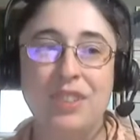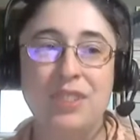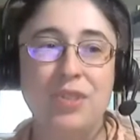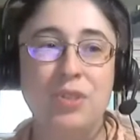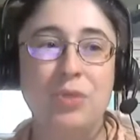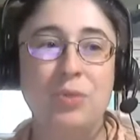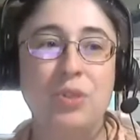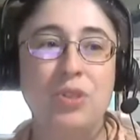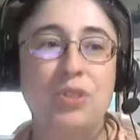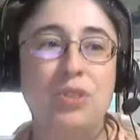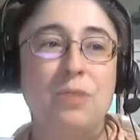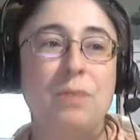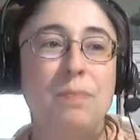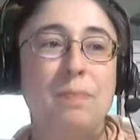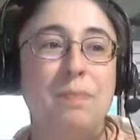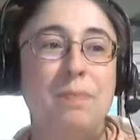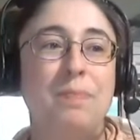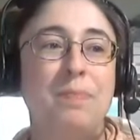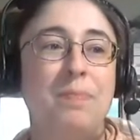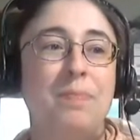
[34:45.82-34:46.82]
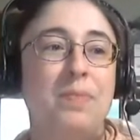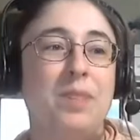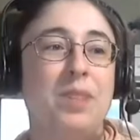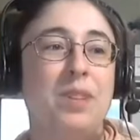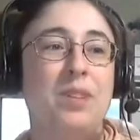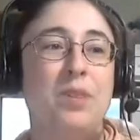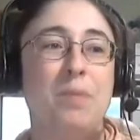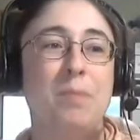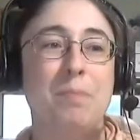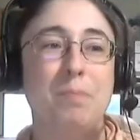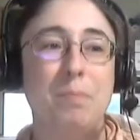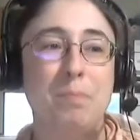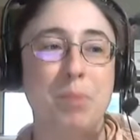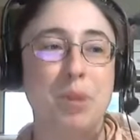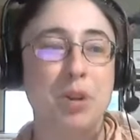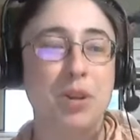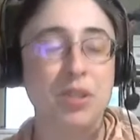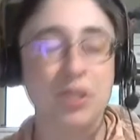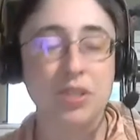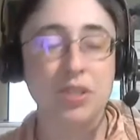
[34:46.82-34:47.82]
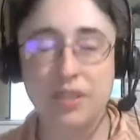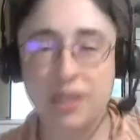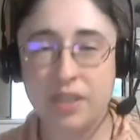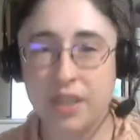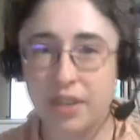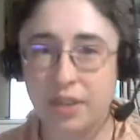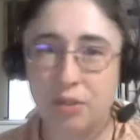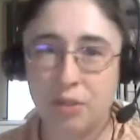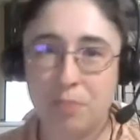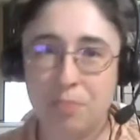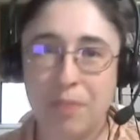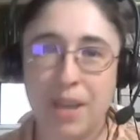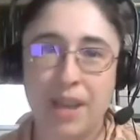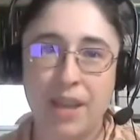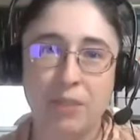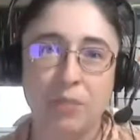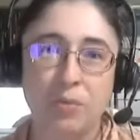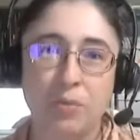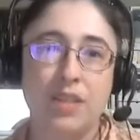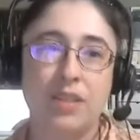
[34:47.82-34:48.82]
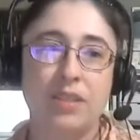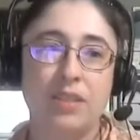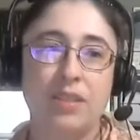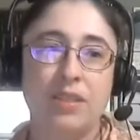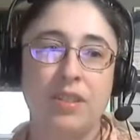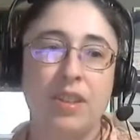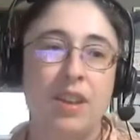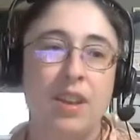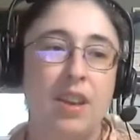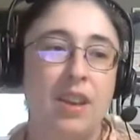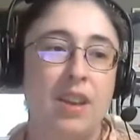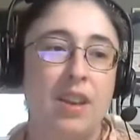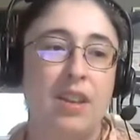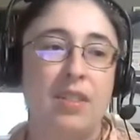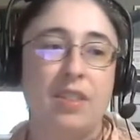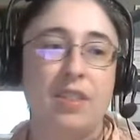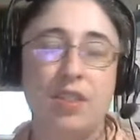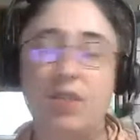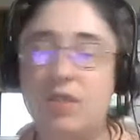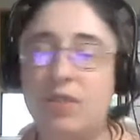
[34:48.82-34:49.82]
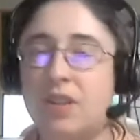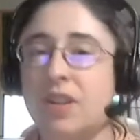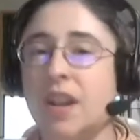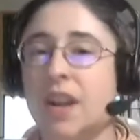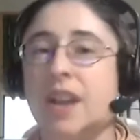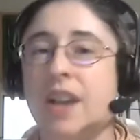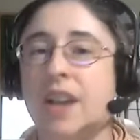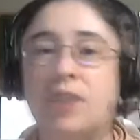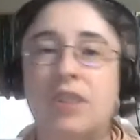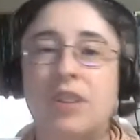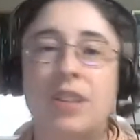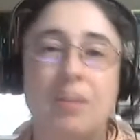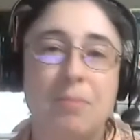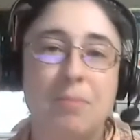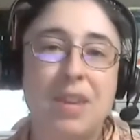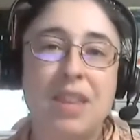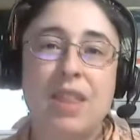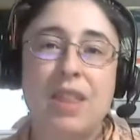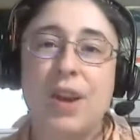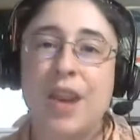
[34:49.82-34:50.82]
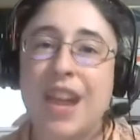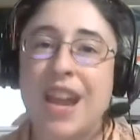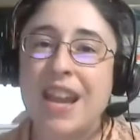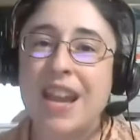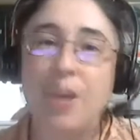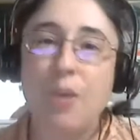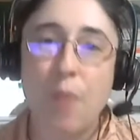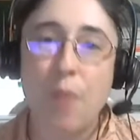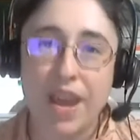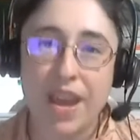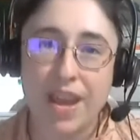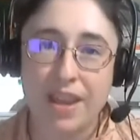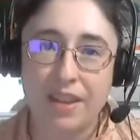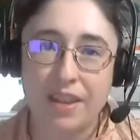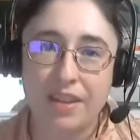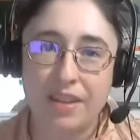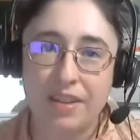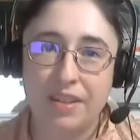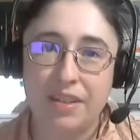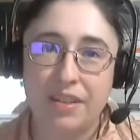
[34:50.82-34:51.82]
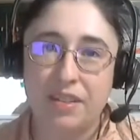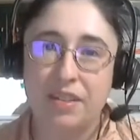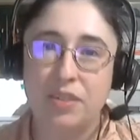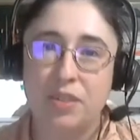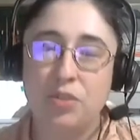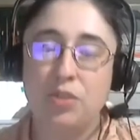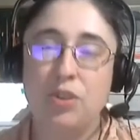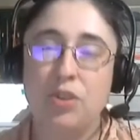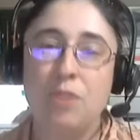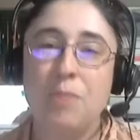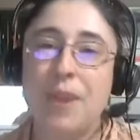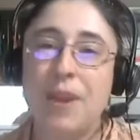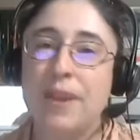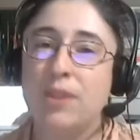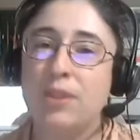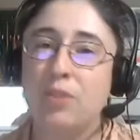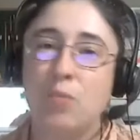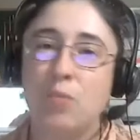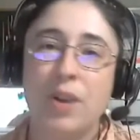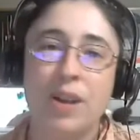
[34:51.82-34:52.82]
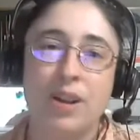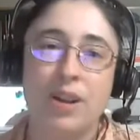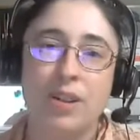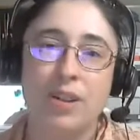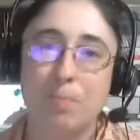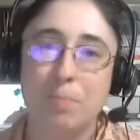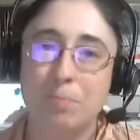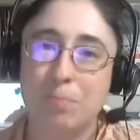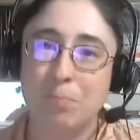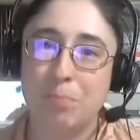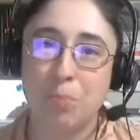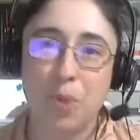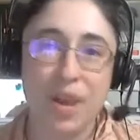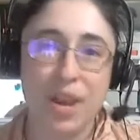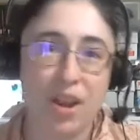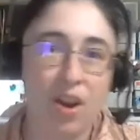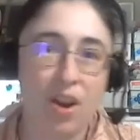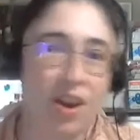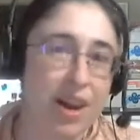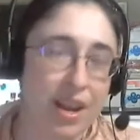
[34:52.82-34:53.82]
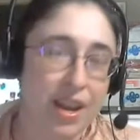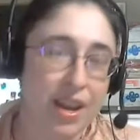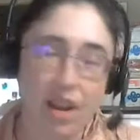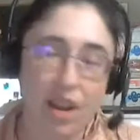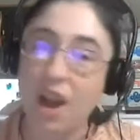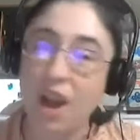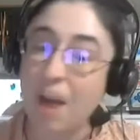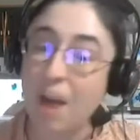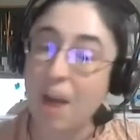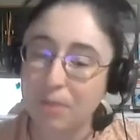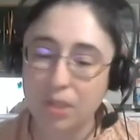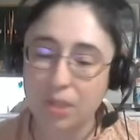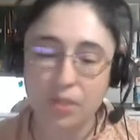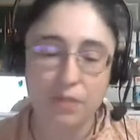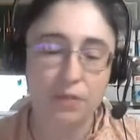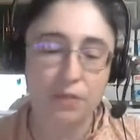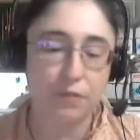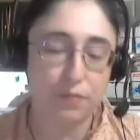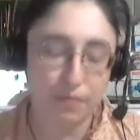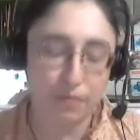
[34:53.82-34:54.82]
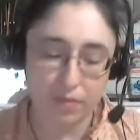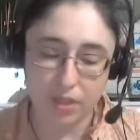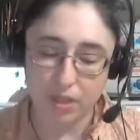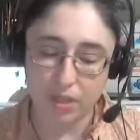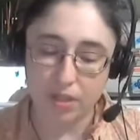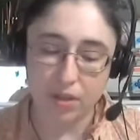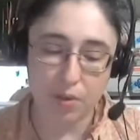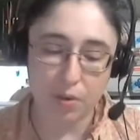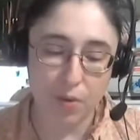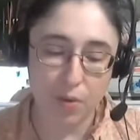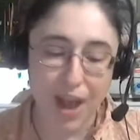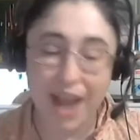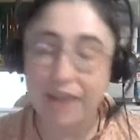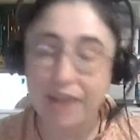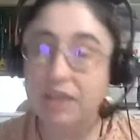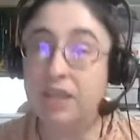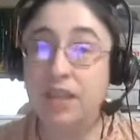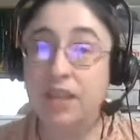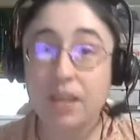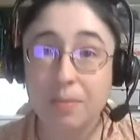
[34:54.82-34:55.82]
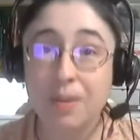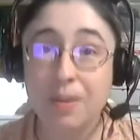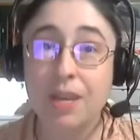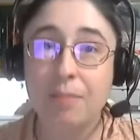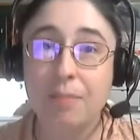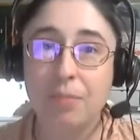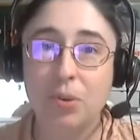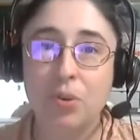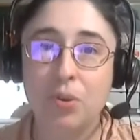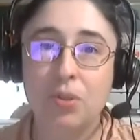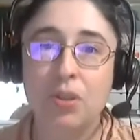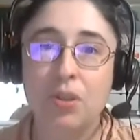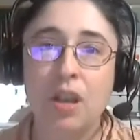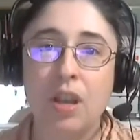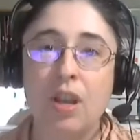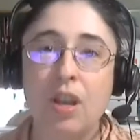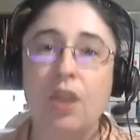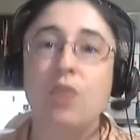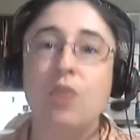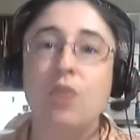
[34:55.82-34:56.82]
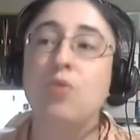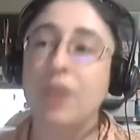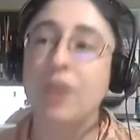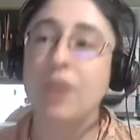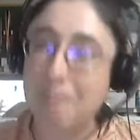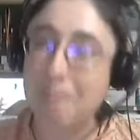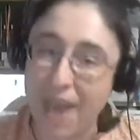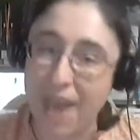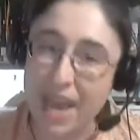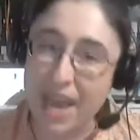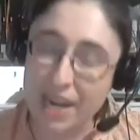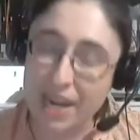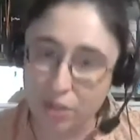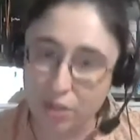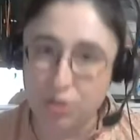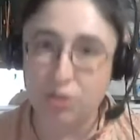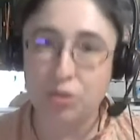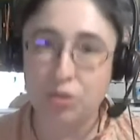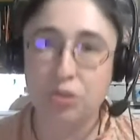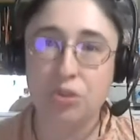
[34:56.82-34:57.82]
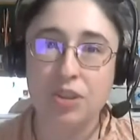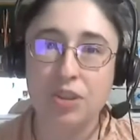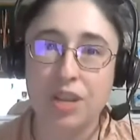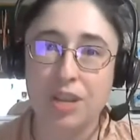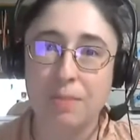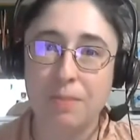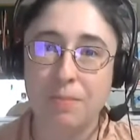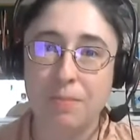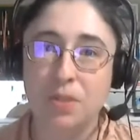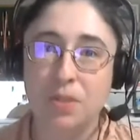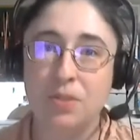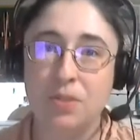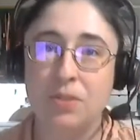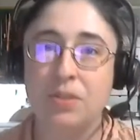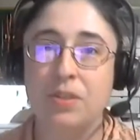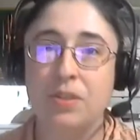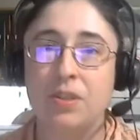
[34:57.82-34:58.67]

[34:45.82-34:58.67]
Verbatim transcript: So just, you know, purchase the extra bandwidth. The union guys are going to be there anyway. So you may as well bring on a couple of, you know, IT people who can manage the streams